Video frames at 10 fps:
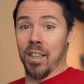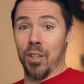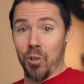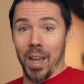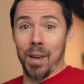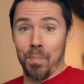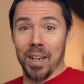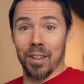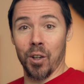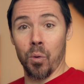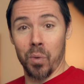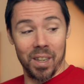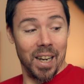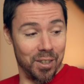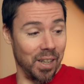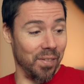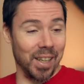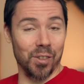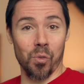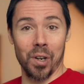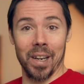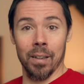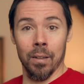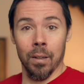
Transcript: You can beat it though with an A seven S three.